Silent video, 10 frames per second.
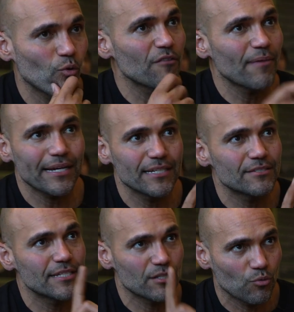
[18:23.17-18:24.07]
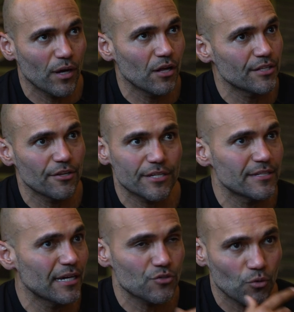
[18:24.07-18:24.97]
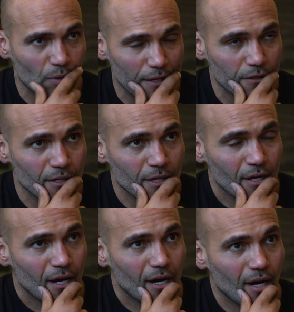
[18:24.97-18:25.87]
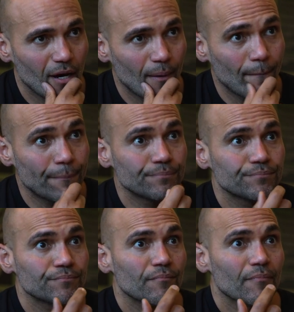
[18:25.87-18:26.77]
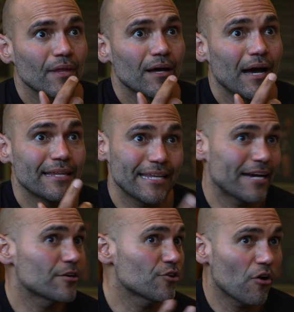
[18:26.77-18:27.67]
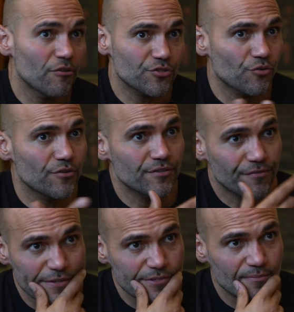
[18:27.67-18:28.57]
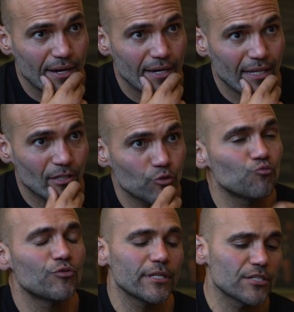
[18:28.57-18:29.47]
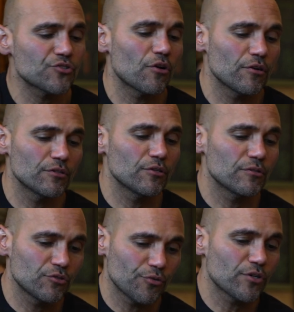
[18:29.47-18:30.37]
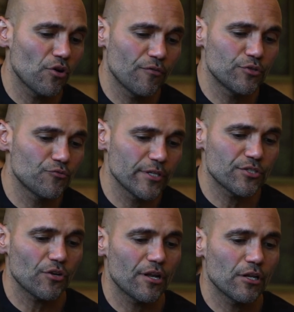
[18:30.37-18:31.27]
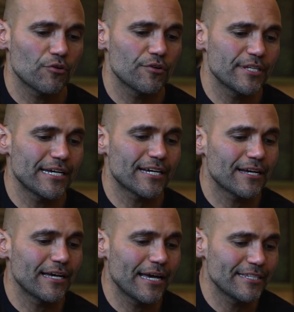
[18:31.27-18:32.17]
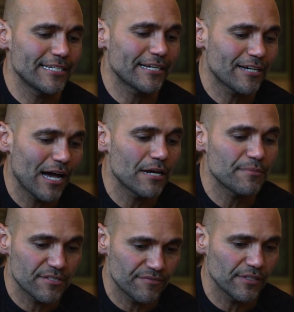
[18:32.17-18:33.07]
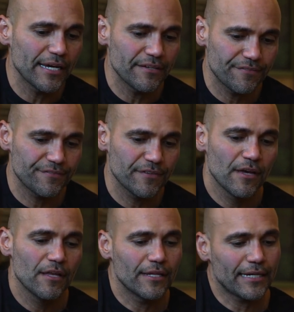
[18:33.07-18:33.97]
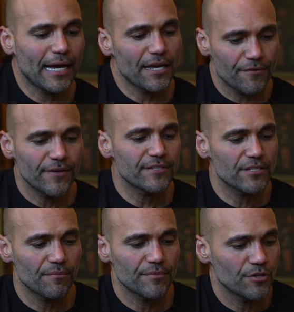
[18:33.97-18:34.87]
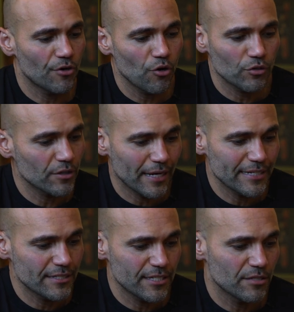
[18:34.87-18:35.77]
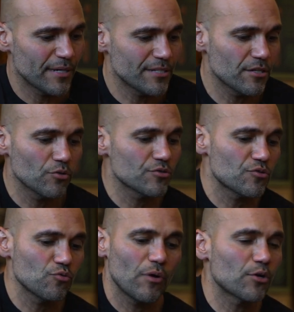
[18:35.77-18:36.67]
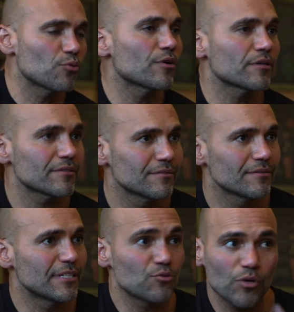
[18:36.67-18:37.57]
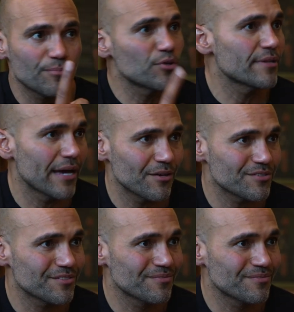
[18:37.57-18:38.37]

One of my kids did it well, the other kid not so well, and then I heard horror stories of friends of mine. Like, during COVID, you really started to learn the economies of life. Like, I had a friend tell me, oh, look, it's either my son goes to school, I go to work. There's one computer in the house.